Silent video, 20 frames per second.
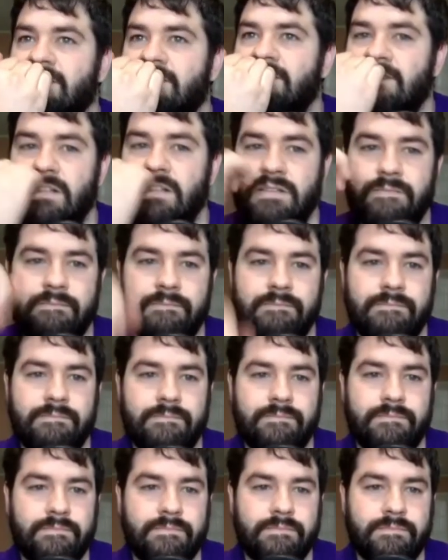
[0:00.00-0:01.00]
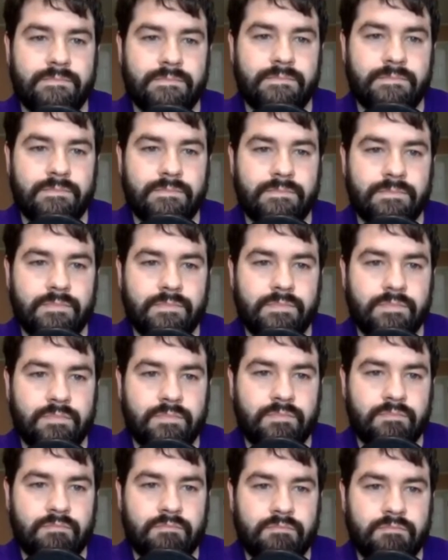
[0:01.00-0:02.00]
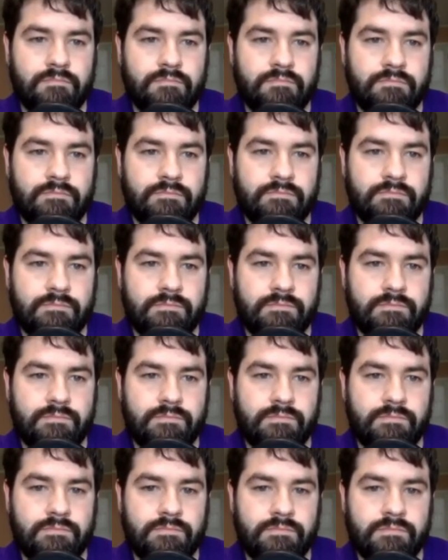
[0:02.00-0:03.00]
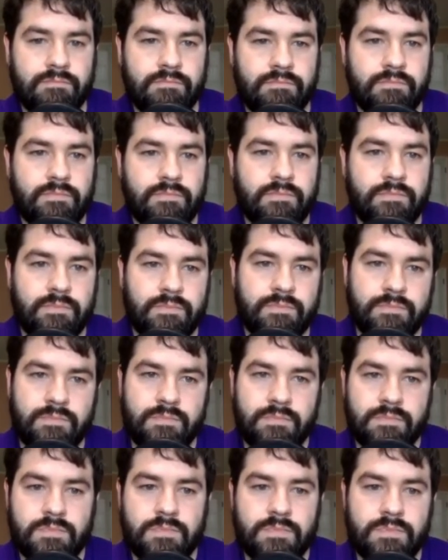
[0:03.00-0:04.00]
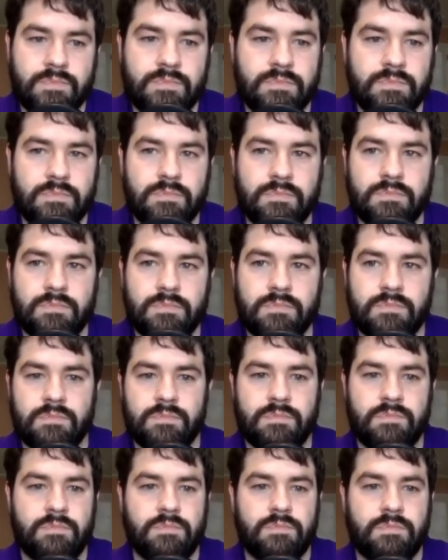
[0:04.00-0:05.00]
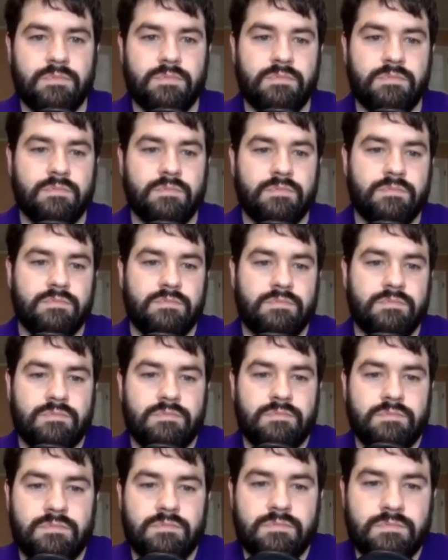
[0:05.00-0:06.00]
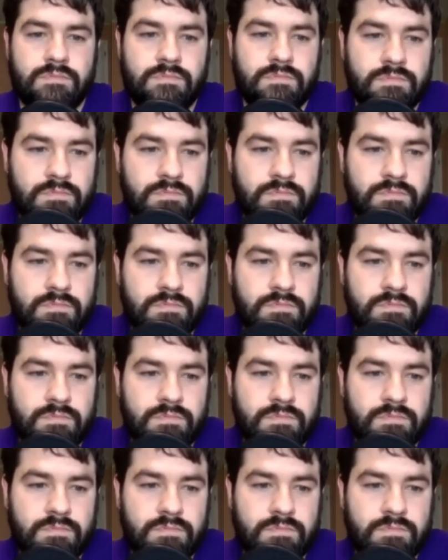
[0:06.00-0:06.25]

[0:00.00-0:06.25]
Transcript: [no speech]